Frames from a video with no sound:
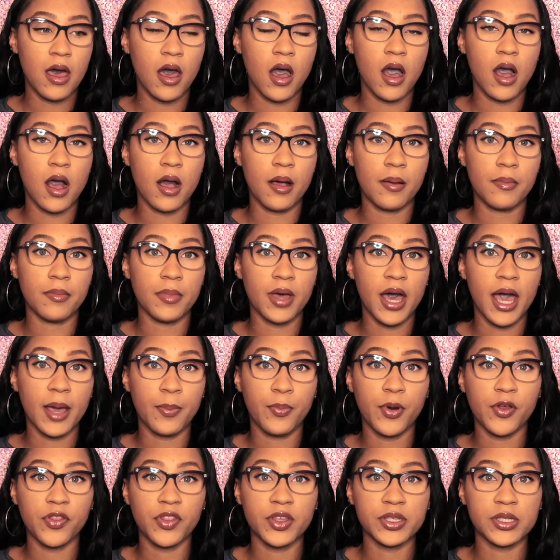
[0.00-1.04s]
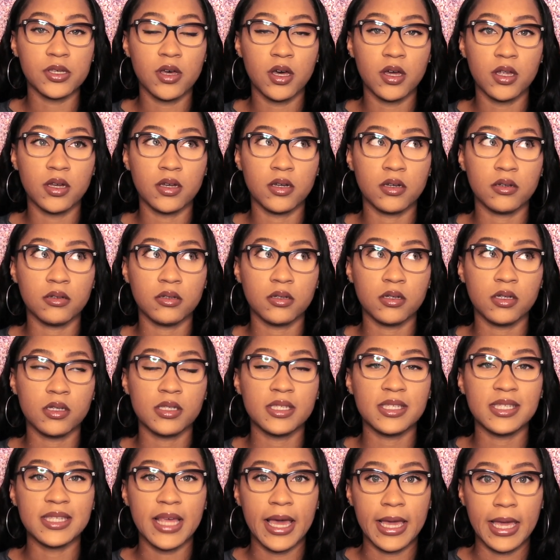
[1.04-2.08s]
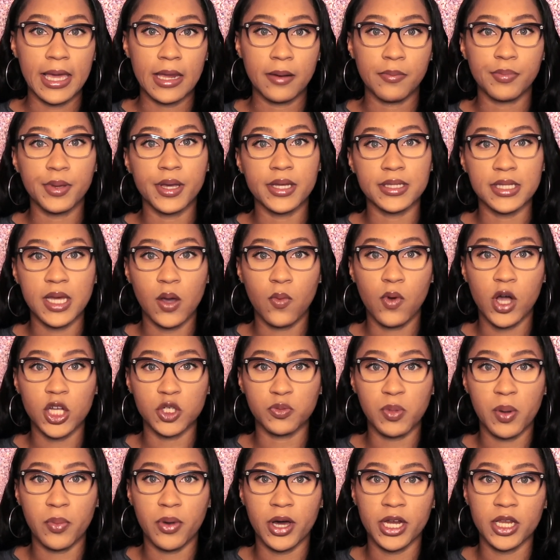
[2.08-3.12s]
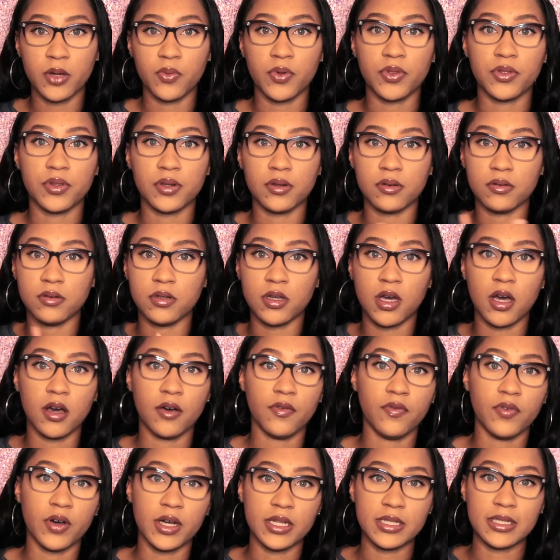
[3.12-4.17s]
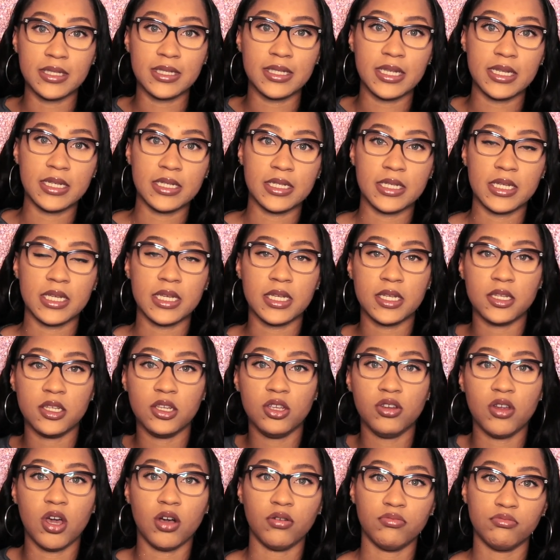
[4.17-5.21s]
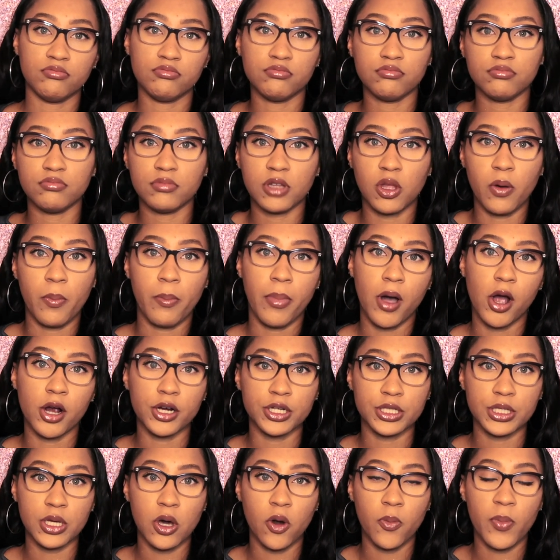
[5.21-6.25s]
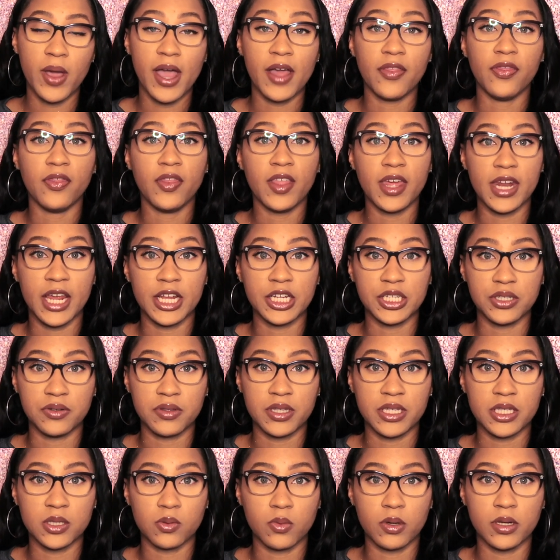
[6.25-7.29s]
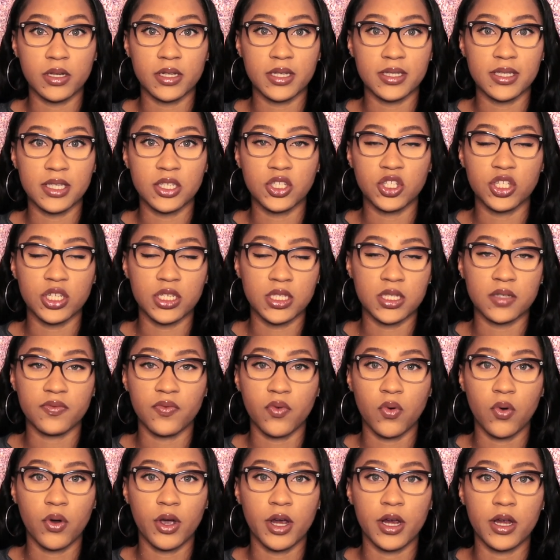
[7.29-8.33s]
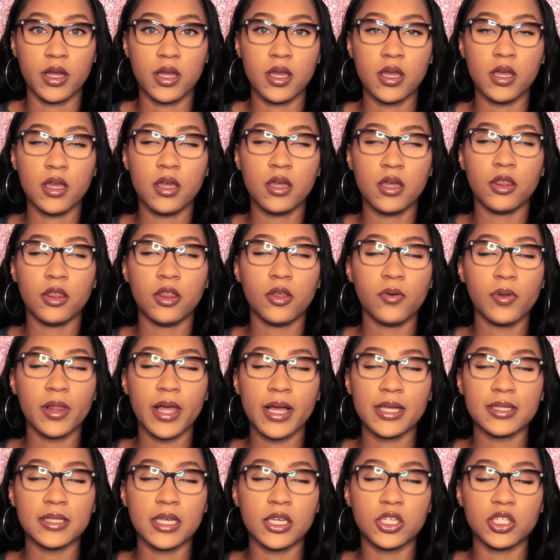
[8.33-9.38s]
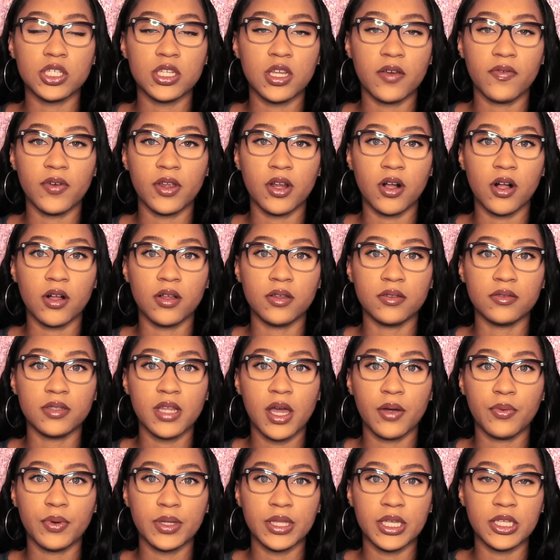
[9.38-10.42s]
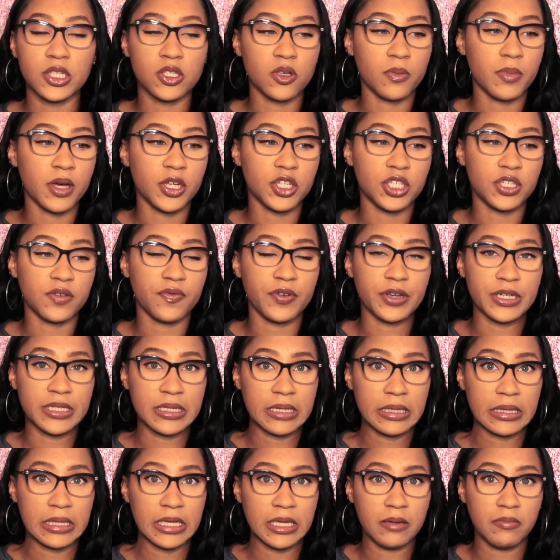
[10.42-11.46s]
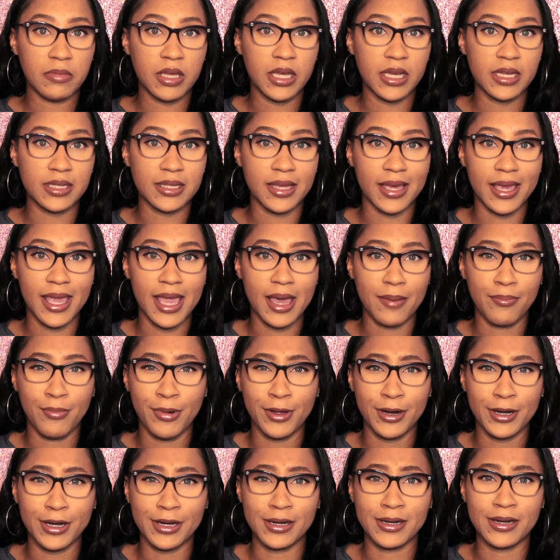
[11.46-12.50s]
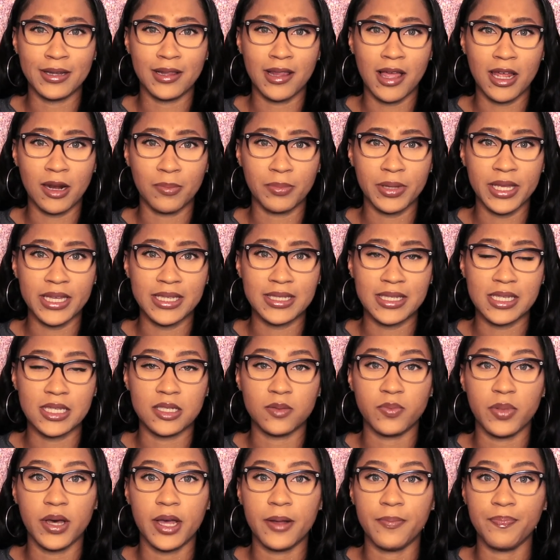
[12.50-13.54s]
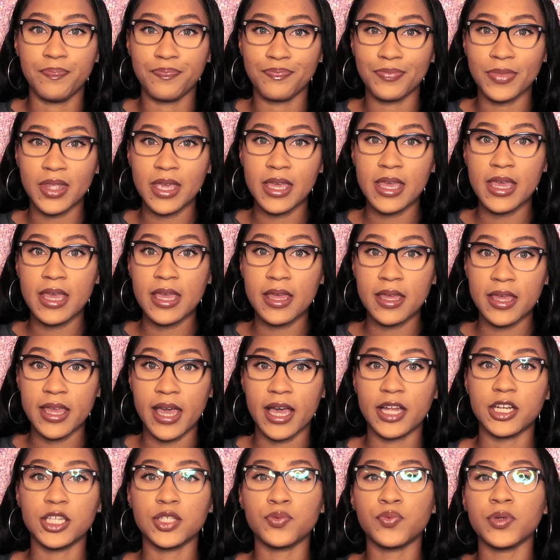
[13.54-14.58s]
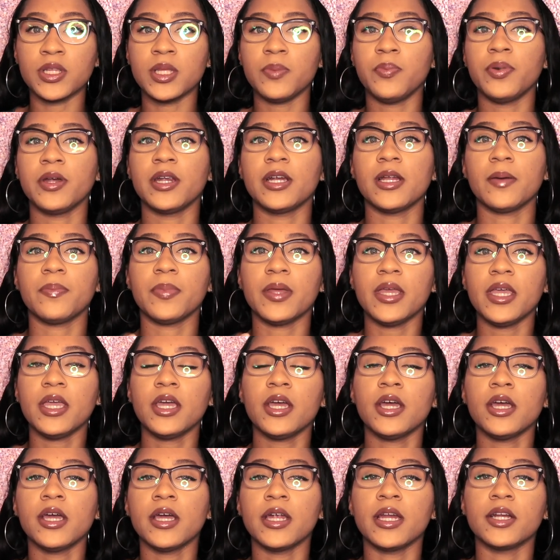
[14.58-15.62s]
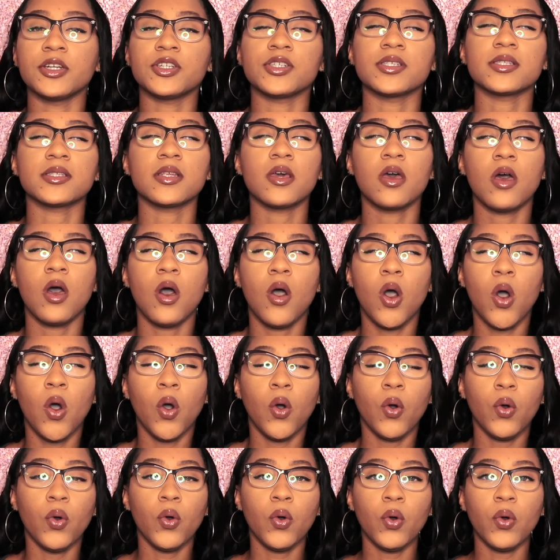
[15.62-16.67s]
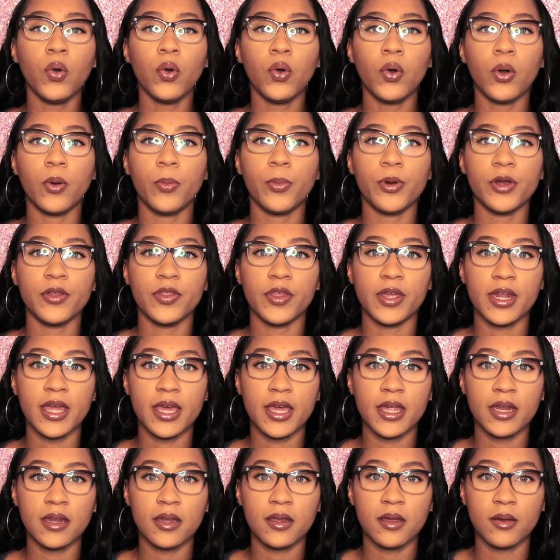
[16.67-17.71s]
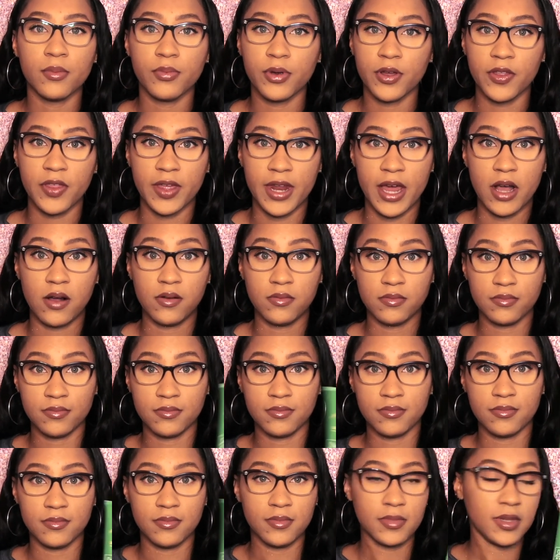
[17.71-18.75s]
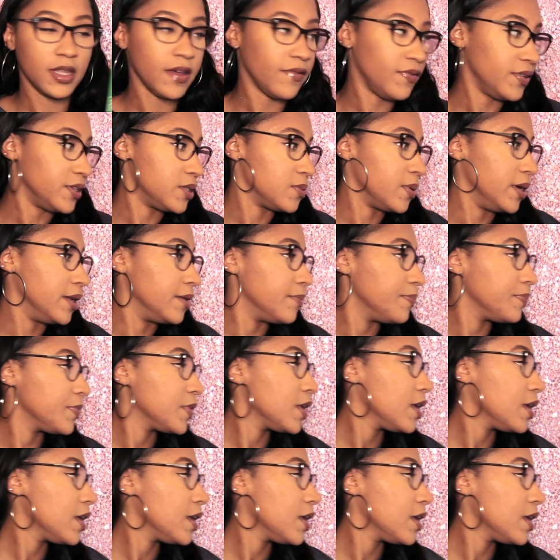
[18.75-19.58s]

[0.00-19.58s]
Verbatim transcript: Um, I put this on second because I wash my body with Dove unscented, you know, little bar soap. And then I do this one. This is just for the relaxation of it all. Not really so much for me because I can't put it in a lot of places, but yeah, I just really put it up here and I just whew, breathe it in, breathe it out. Love this one.